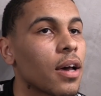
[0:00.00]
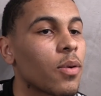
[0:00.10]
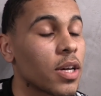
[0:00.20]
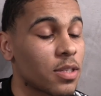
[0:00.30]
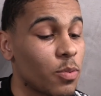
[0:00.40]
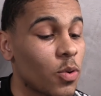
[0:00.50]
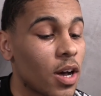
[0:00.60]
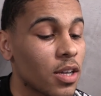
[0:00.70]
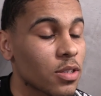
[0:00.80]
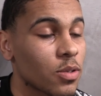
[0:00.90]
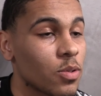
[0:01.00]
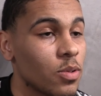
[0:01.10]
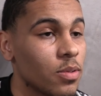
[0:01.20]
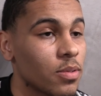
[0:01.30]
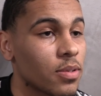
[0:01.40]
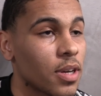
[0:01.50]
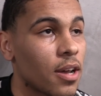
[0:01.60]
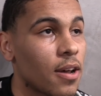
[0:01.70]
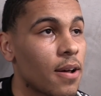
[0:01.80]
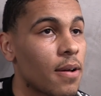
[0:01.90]
Well, I support Arsenal.
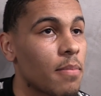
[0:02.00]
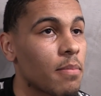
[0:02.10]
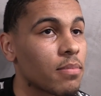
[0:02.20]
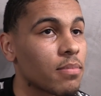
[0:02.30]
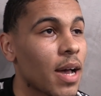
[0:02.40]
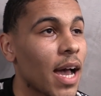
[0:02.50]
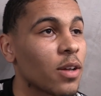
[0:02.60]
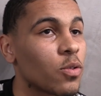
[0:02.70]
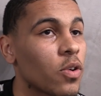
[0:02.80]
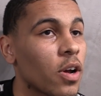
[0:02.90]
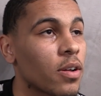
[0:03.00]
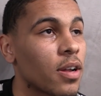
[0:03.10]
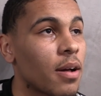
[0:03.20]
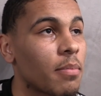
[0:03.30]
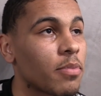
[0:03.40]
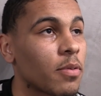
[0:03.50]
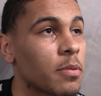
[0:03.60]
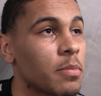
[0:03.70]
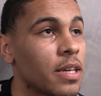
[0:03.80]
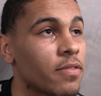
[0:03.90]
My idol growing up,
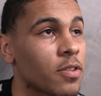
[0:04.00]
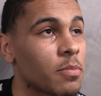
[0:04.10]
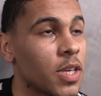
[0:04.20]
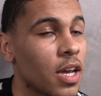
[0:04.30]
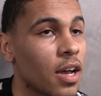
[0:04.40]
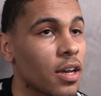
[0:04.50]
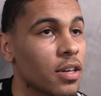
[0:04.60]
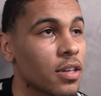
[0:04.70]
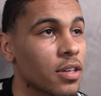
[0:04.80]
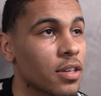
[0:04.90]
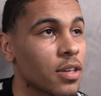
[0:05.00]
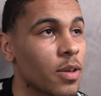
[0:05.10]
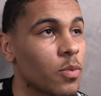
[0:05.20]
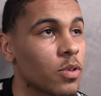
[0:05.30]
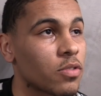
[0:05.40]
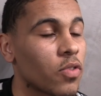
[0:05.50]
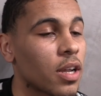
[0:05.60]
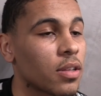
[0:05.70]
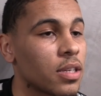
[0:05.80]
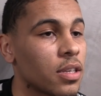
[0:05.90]
probably from young, it was
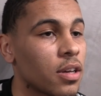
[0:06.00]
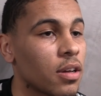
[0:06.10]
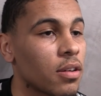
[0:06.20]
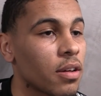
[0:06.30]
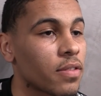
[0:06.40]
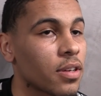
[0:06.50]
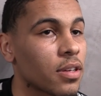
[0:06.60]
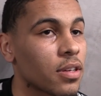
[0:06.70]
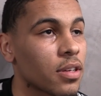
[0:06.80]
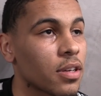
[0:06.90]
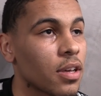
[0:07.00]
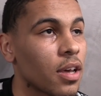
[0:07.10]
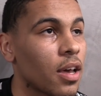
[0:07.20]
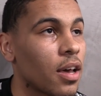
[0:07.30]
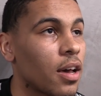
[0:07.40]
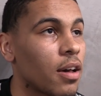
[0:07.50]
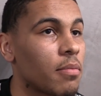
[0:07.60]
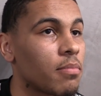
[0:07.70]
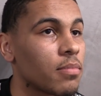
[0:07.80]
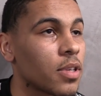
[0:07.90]
Ronaldinho, I think.
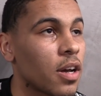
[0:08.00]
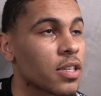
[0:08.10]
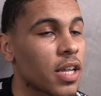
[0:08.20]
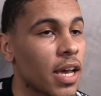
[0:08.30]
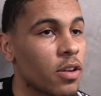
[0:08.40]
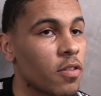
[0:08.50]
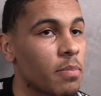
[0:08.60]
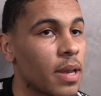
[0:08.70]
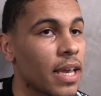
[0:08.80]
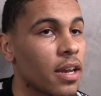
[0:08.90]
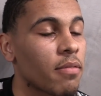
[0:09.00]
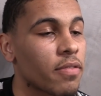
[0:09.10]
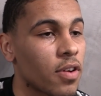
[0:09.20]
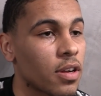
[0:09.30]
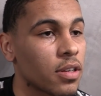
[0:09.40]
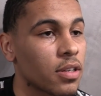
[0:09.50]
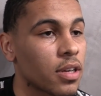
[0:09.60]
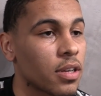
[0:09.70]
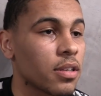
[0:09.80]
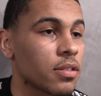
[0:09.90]
You know, I started off playing up front,
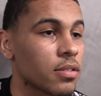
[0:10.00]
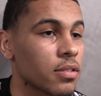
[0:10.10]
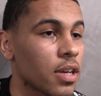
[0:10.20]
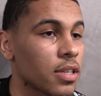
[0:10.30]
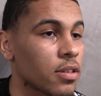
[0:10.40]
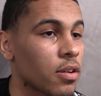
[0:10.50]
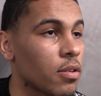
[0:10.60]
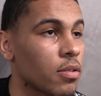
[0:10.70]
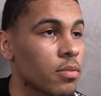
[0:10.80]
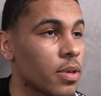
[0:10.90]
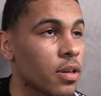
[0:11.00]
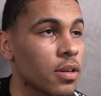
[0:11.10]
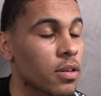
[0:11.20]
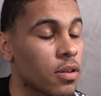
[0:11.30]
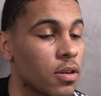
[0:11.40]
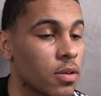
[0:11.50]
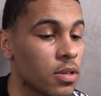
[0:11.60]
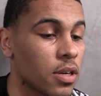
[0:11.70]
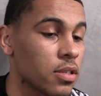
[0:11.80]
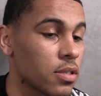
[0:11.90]
and then as I got
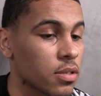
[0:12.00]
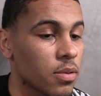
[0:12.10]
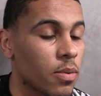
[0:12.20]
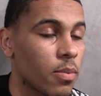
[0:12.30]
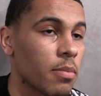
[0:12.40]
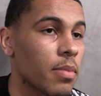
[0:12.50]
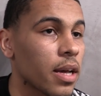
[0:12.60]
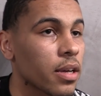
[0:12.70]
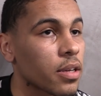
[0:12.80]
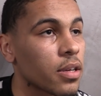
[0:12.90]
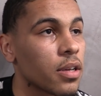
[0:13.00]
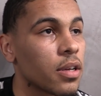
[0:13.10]
older, I just went back